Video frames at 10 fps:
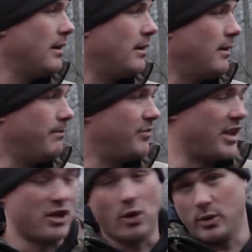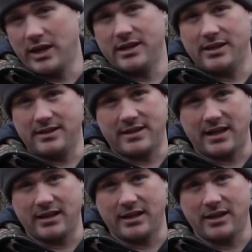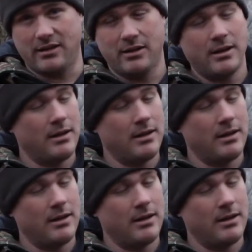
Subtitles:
They don't get to the second layer.